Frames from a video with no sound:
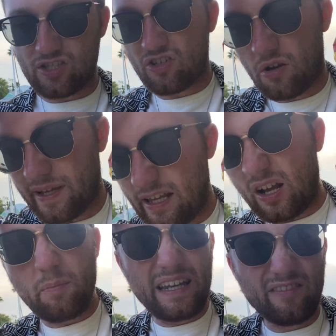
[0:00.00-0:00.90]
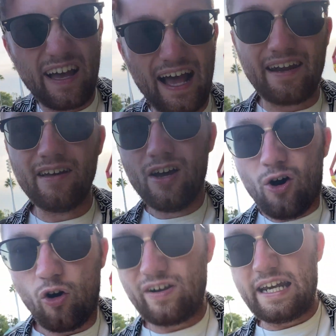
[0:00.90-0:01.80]
you can go and get like a minivan
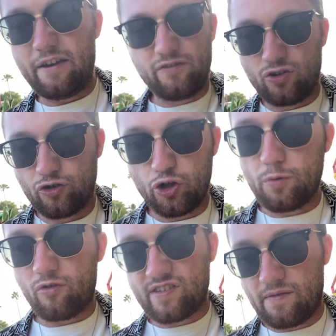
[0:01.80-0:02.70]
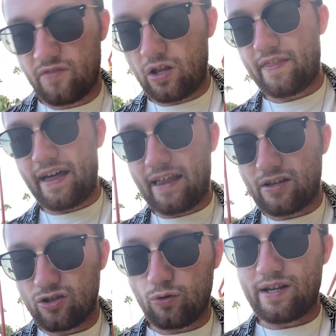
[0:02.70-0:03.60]
or a Lyft or an Uber or something like that. You
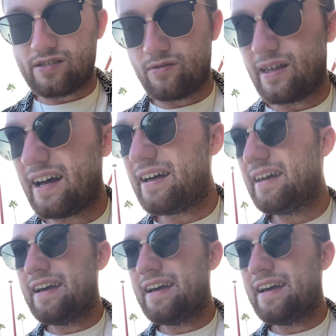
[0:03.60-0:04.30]
could always do that.